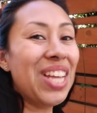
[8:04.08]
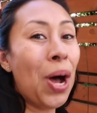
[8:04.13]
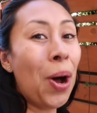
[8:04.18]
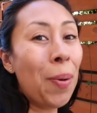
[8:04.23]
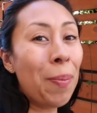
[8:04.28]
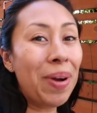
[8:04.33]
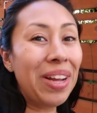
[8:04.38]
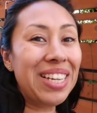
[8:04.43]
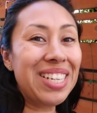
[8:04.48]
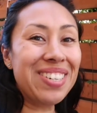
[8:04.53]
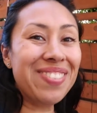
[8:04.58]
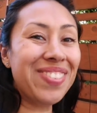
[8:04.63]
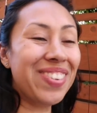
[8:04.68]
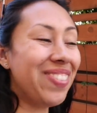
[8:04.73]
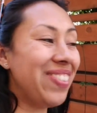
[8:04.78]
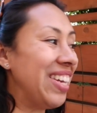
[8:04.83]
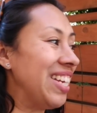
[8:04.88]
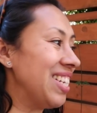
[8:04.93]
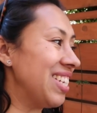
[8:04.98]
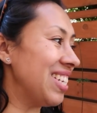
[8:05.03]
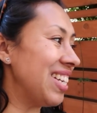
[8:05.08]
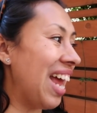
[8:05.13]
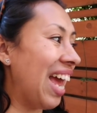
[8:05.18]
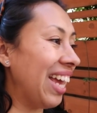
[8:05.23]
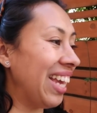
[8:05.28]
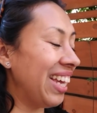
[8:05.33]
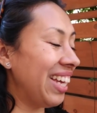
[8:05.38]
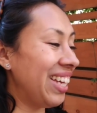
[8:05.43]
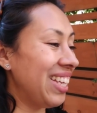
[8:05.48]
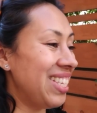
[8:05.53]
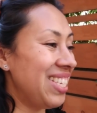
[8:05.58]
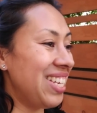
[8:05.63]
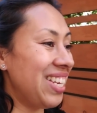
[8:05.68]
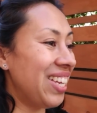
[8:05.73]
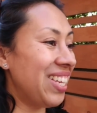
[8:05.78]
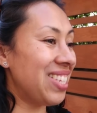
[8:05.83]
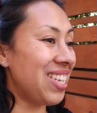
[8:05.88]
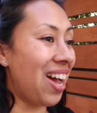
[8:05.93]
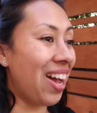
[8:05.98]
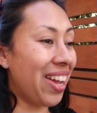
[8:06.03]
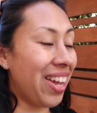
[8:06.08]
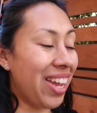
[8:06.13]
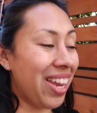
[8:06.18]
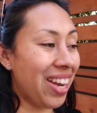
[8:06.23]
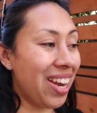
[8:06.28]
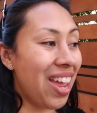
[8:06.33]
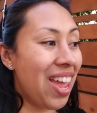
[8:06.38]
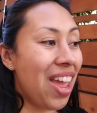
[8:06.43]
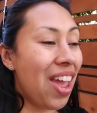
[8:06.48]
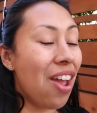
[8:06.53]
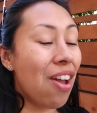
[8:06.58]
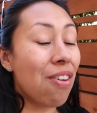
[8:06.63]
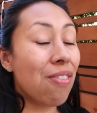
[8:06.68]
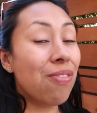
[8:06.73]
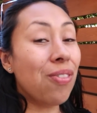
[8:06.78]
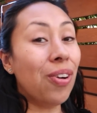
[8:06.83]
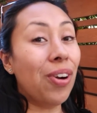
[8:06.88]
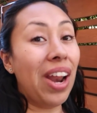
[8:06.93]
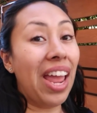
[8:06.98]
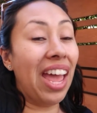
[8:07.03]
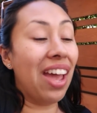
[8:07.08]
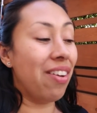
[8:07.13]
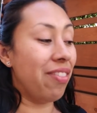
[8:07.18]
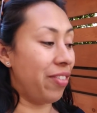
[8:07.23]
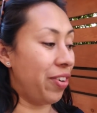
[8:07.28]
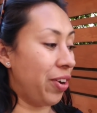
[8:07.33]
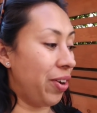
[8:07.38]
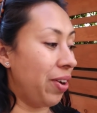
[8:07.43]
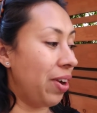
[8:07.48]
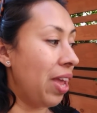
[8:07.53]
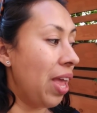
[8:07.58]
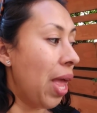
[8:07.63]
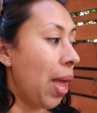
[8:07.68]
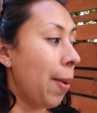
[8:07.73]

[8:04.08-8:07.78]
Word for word: so much information. I can continue talking forever.